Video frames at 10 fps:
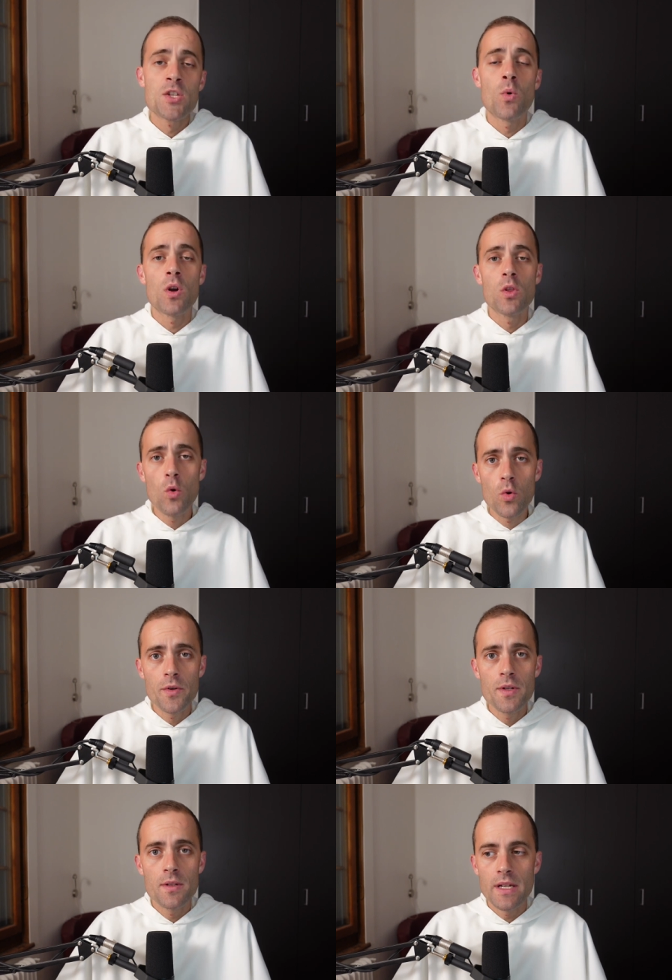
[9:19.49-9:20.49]
So our
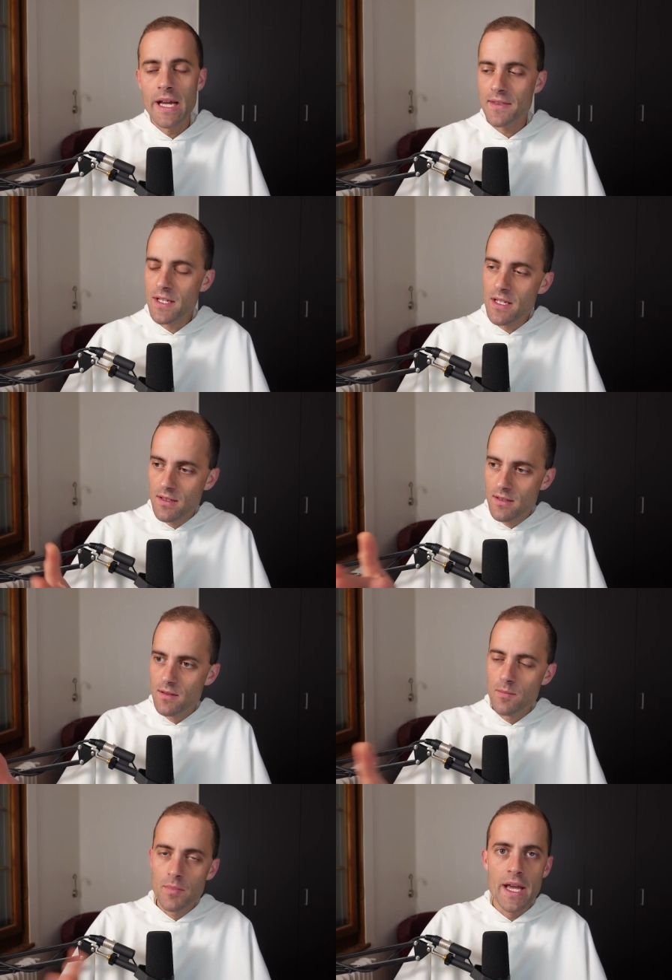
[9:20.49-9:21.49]
Lord, at the
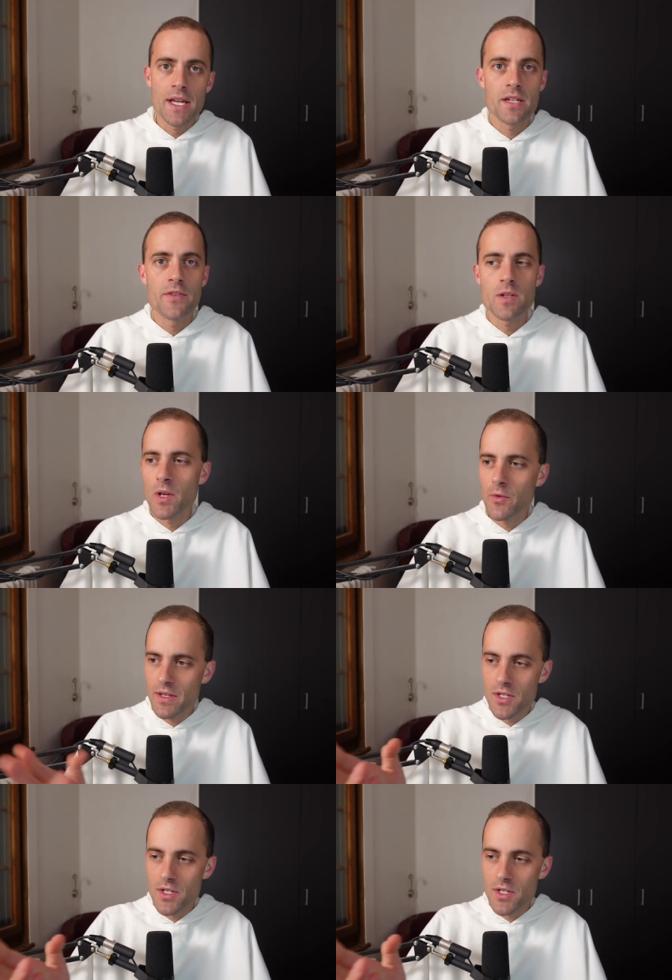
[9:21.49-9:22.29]
behest of his mother,